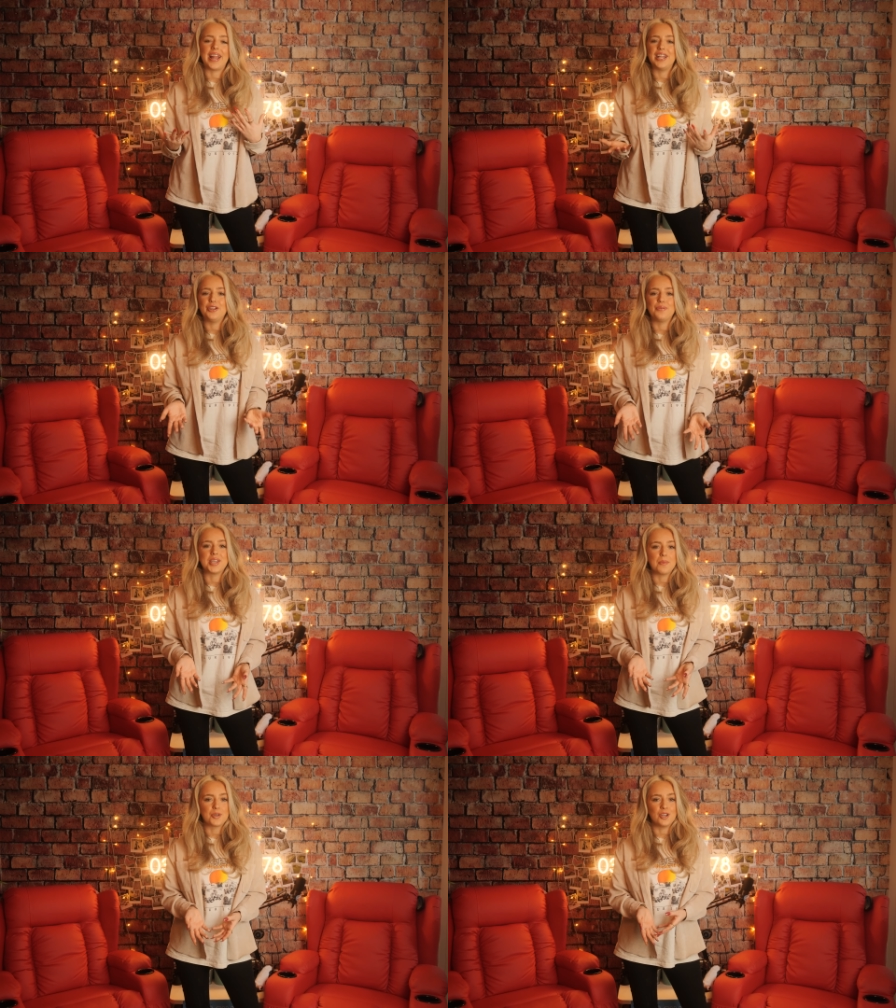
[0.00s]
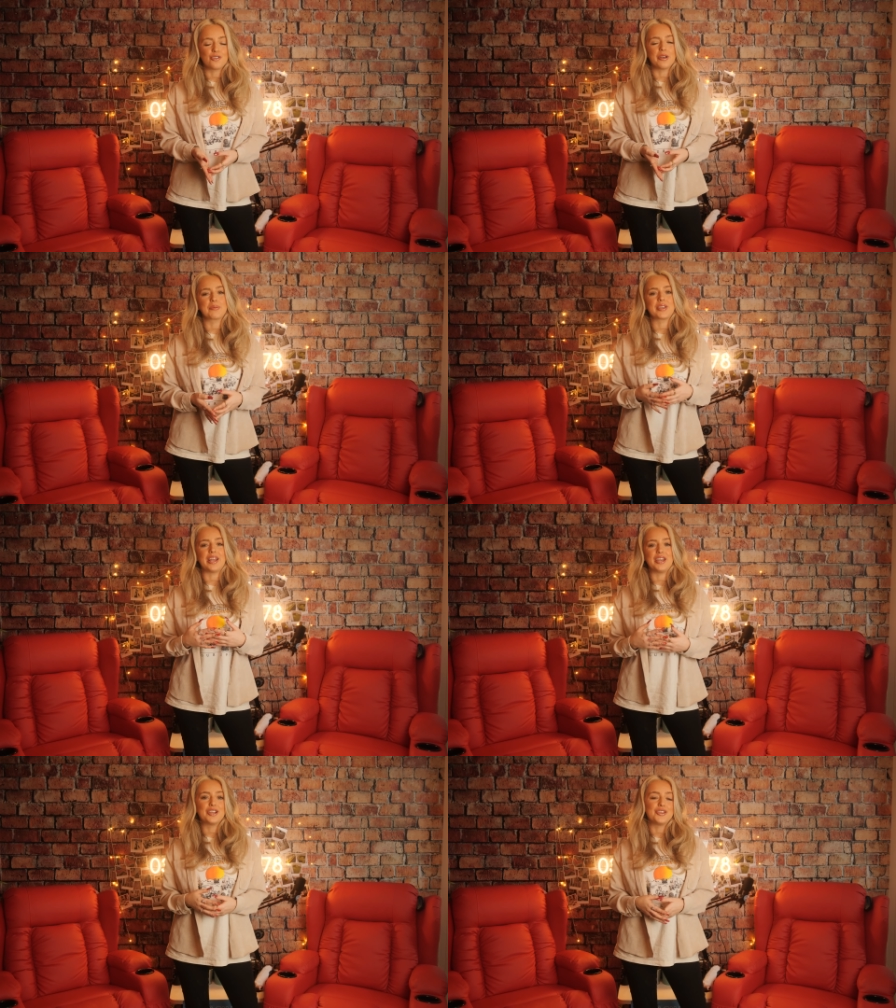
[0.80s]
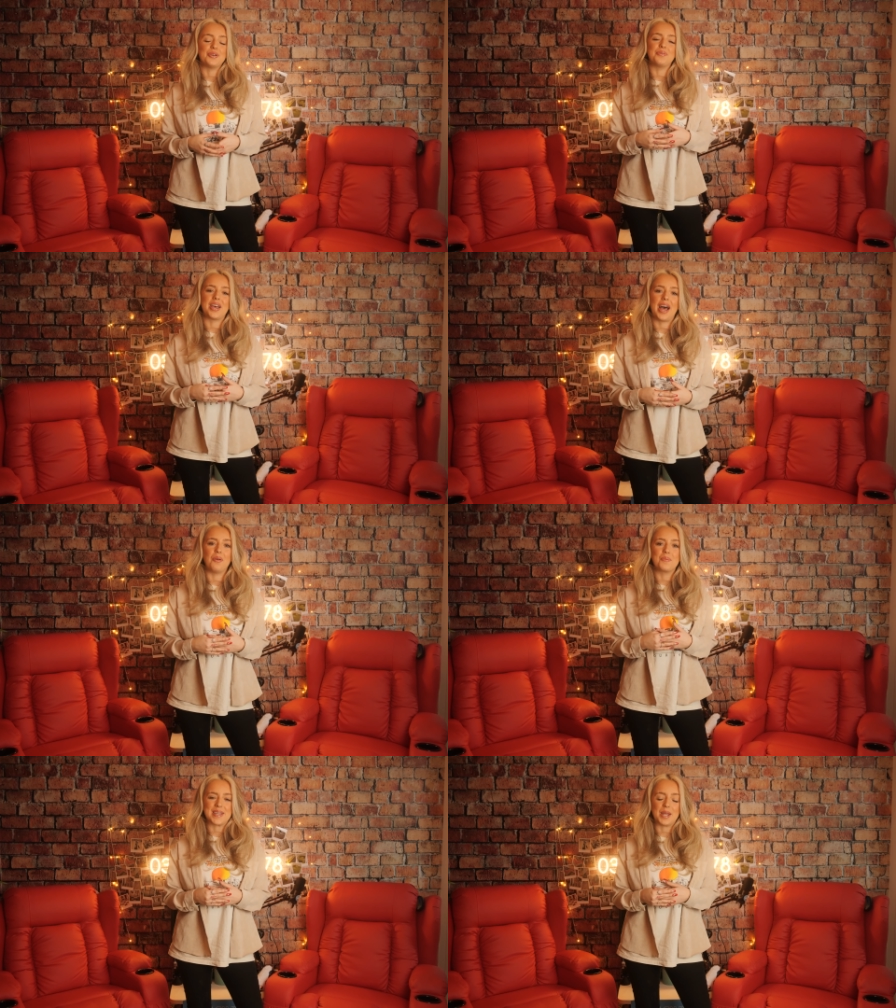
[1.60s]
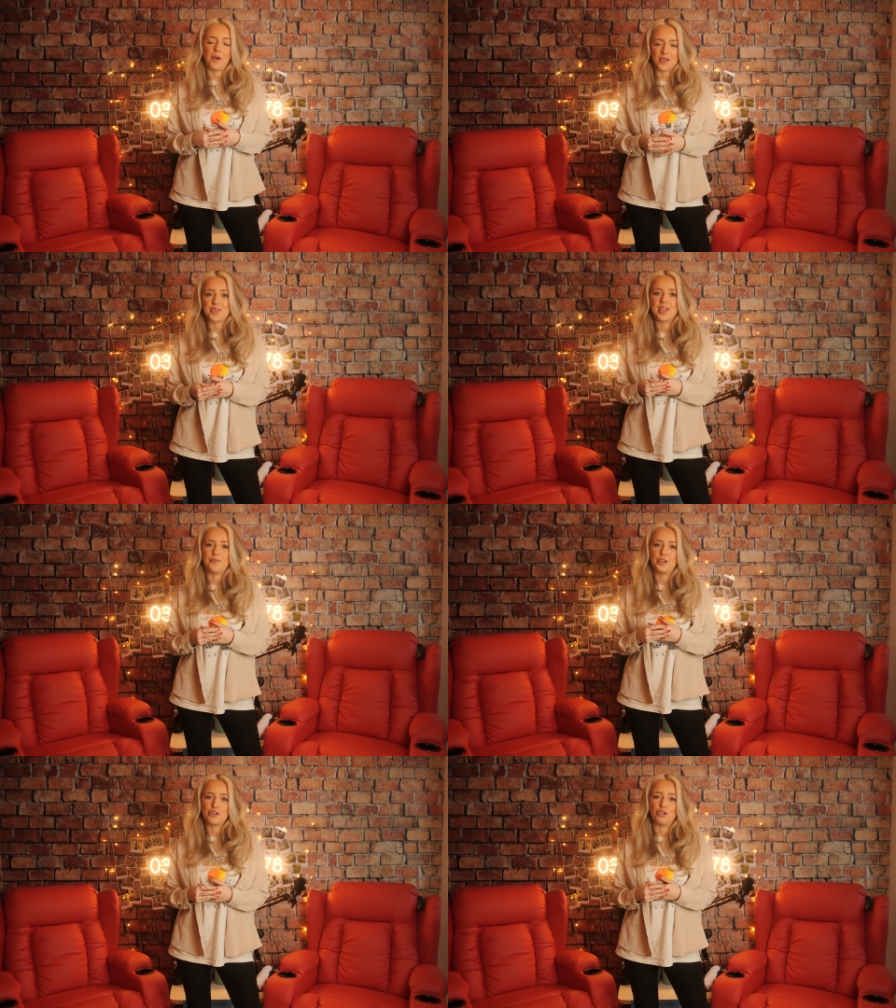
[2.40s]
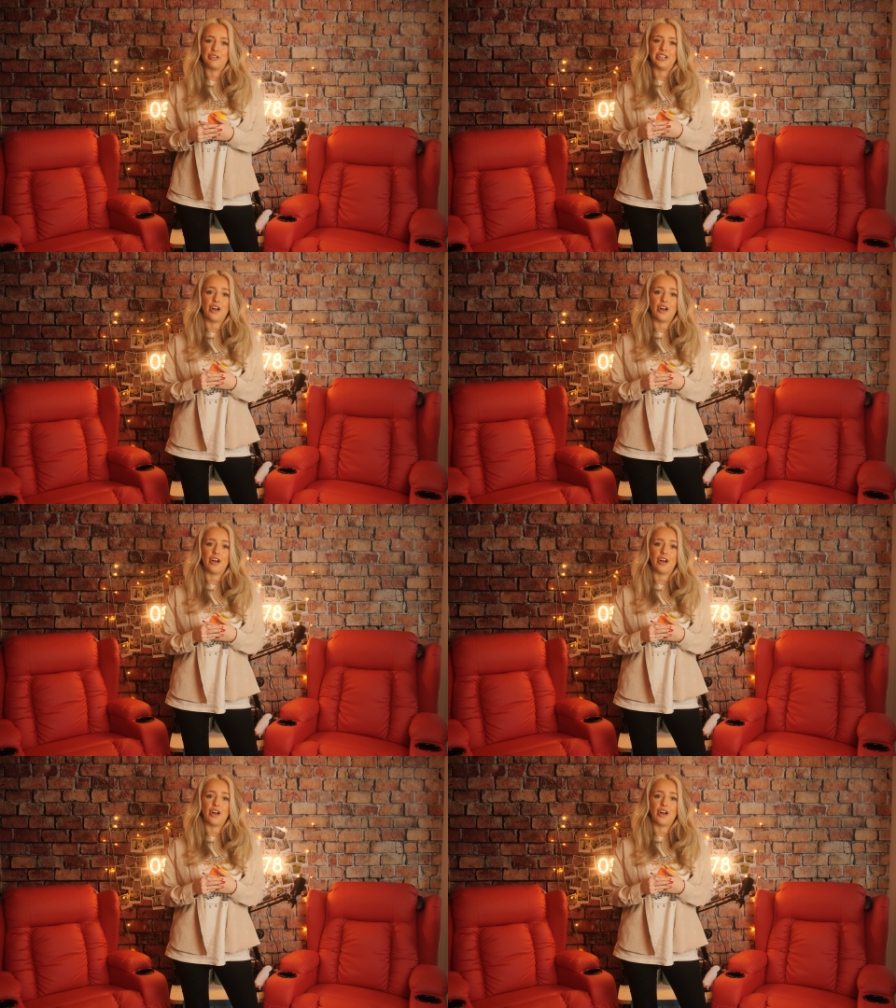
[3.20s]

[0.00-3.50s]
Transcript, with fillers: any new tips and tricks that you can do to help stay positive during